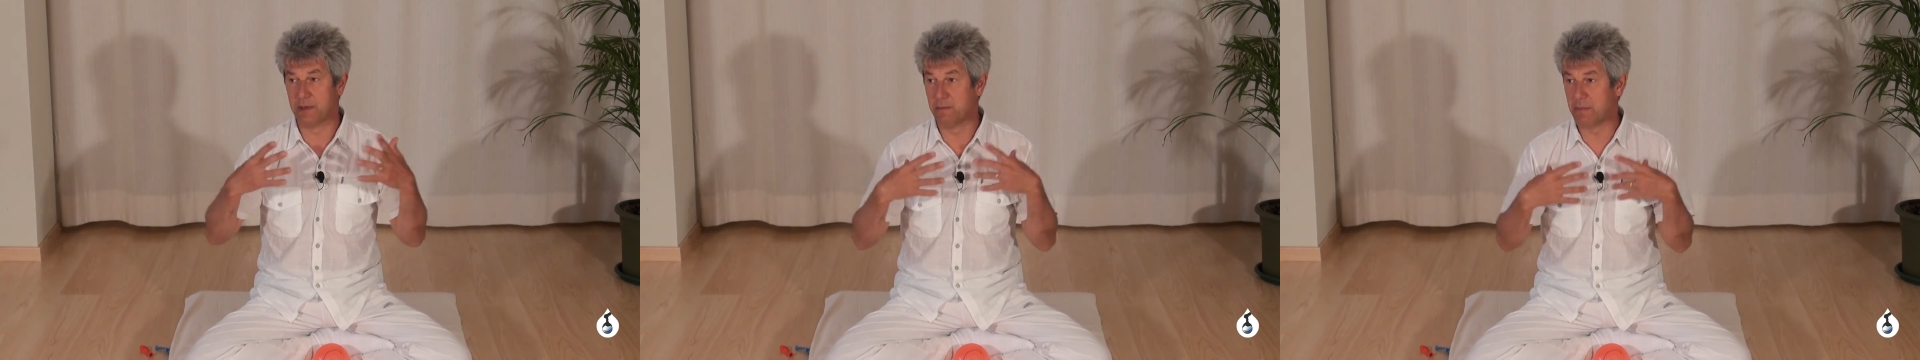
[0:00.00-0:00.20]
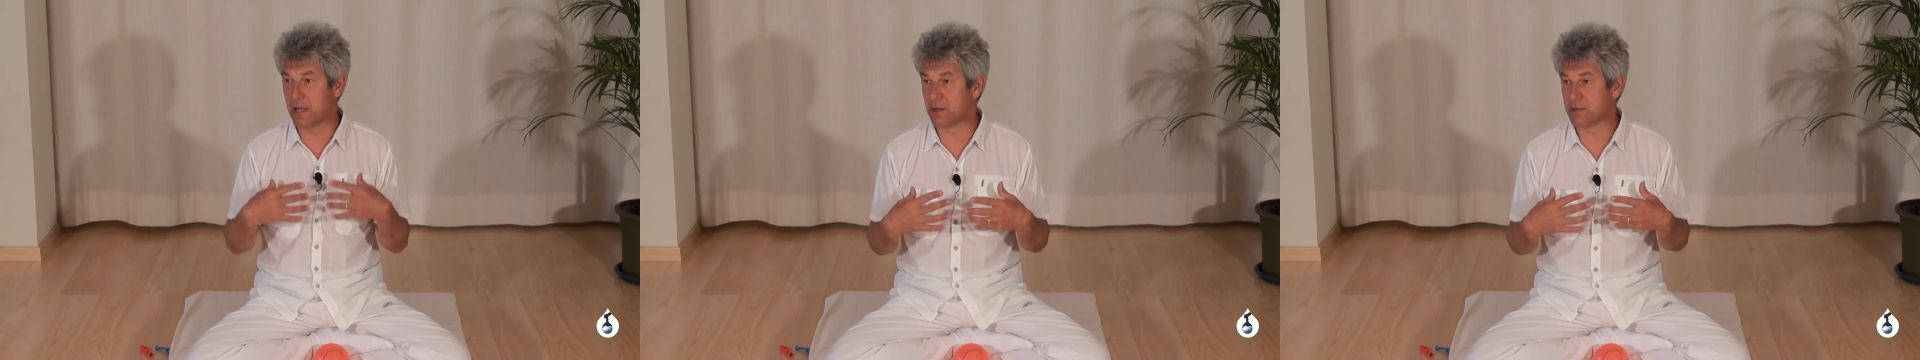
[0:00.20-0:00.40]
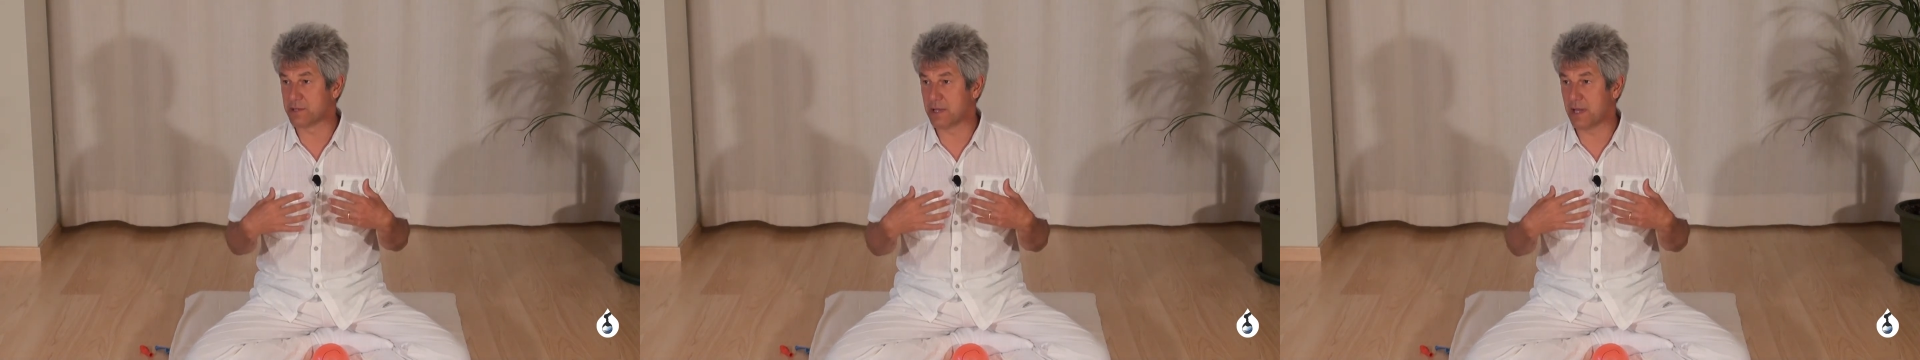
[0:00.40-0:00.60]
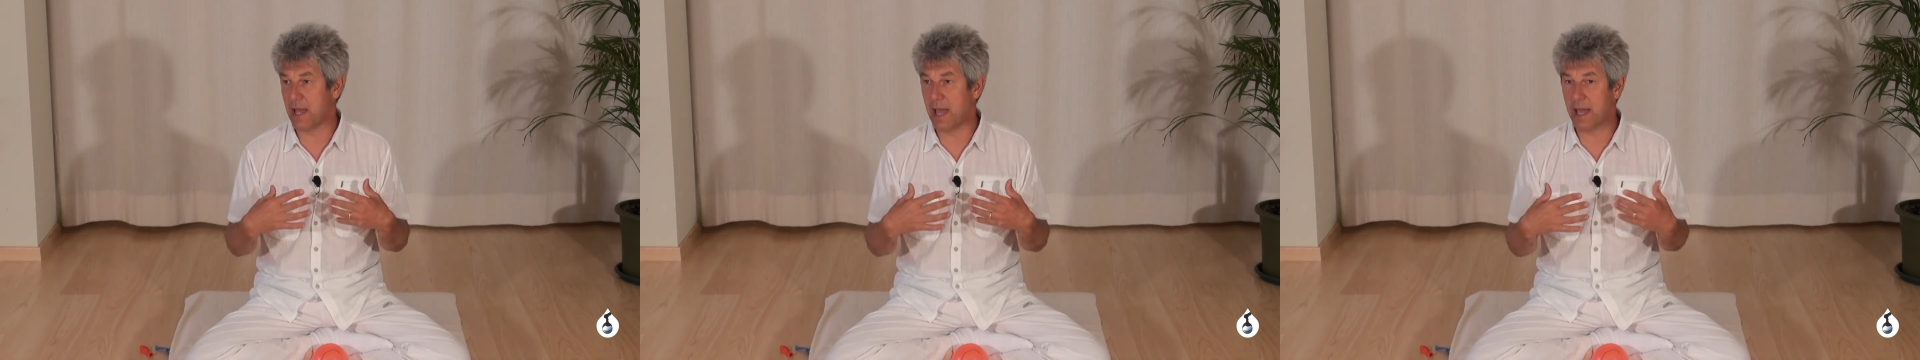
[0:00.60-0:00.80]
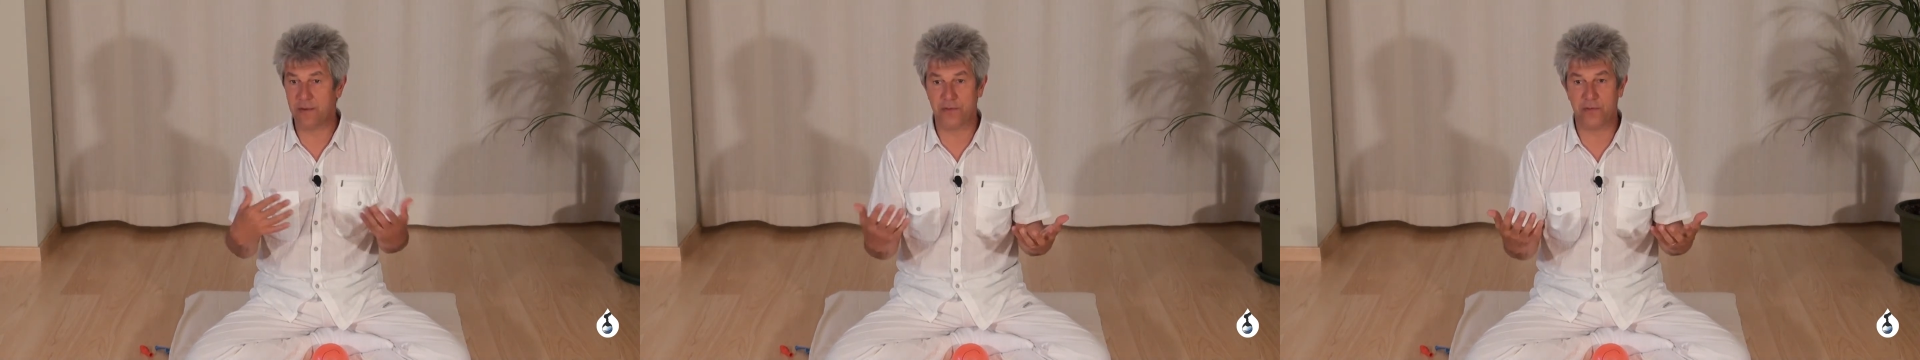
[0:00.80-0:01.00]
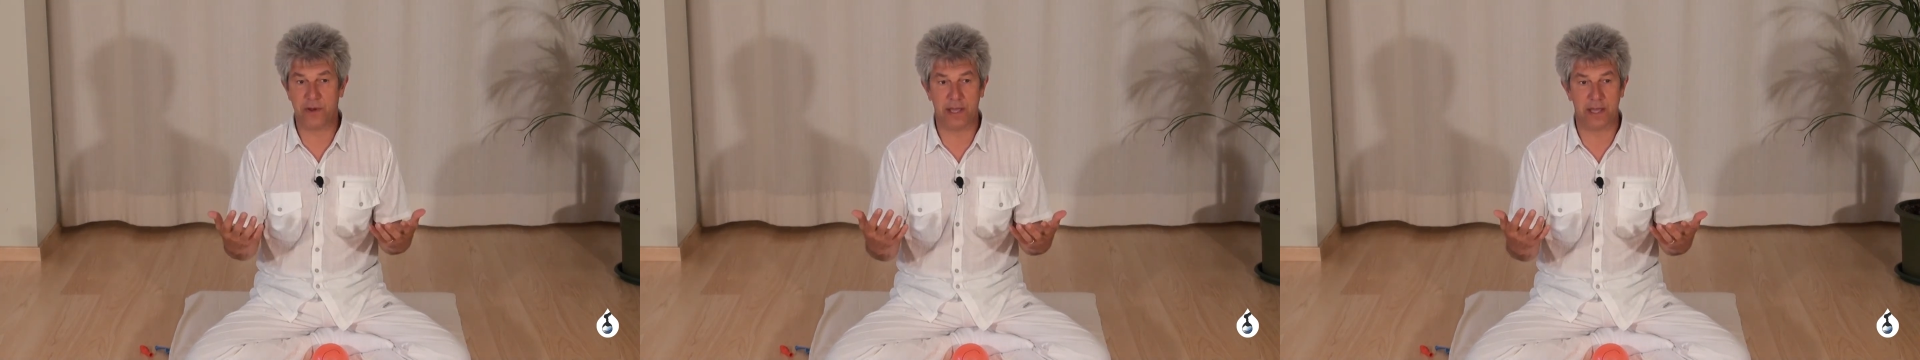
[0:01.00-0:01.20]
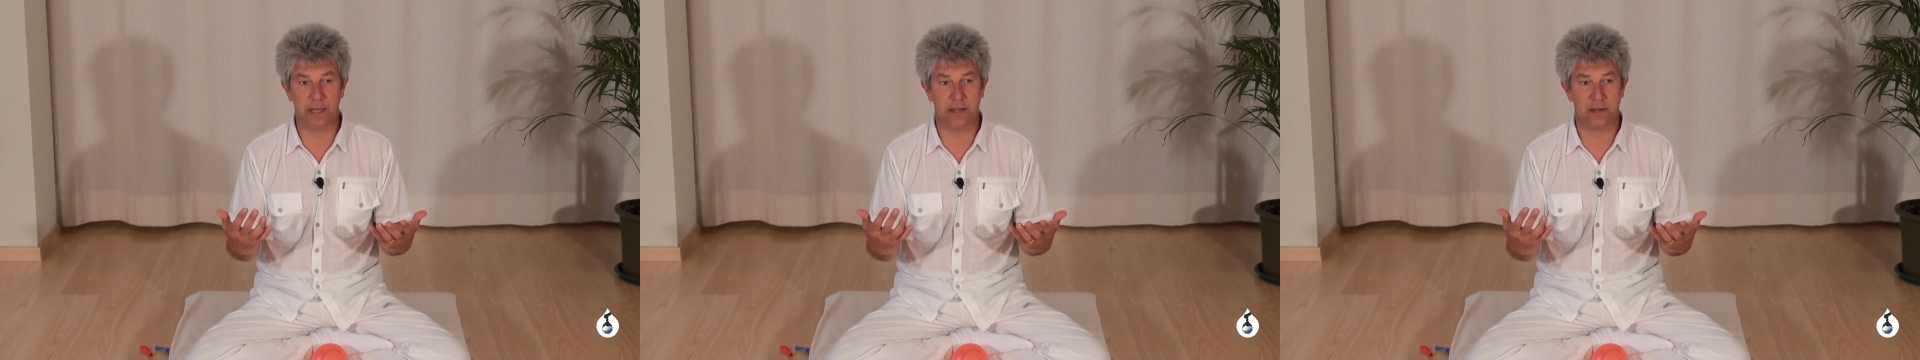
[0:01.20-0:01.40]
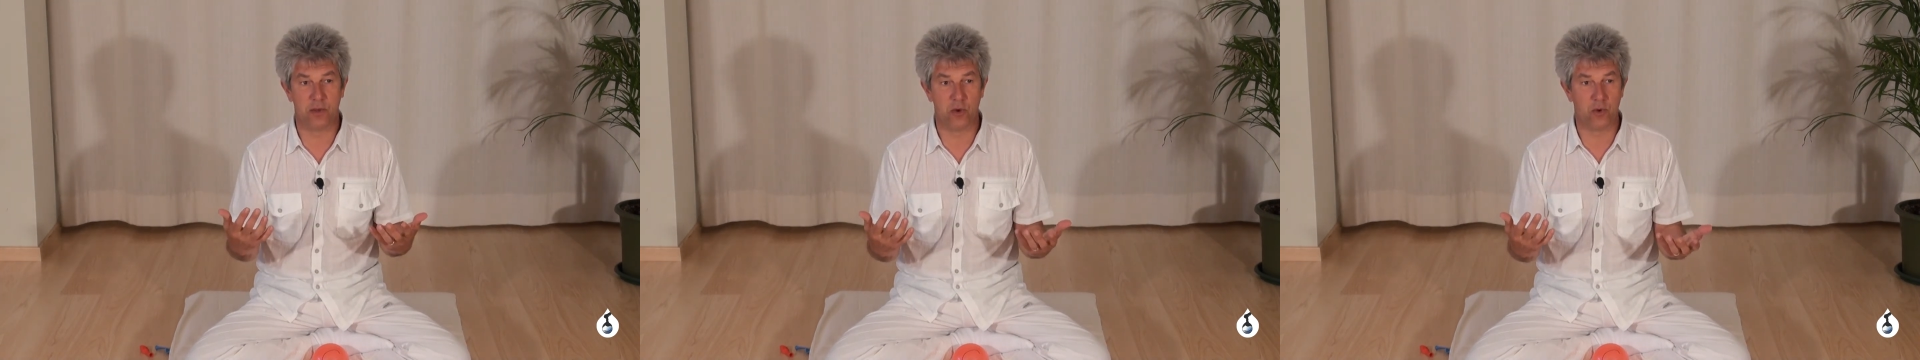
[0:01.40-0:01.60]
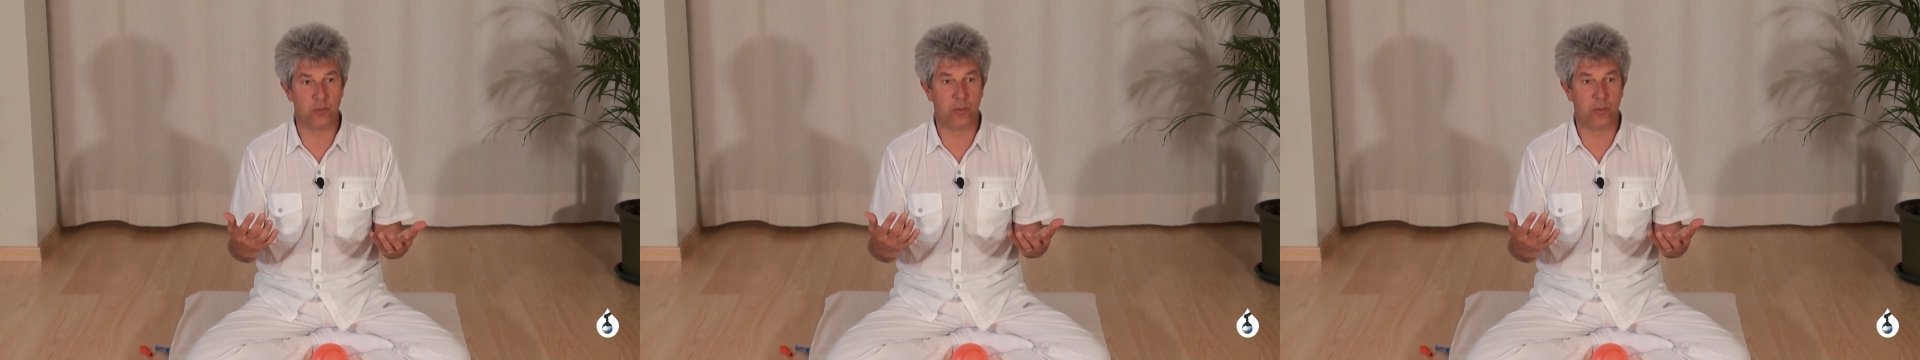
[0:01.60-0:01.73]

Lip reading: because every new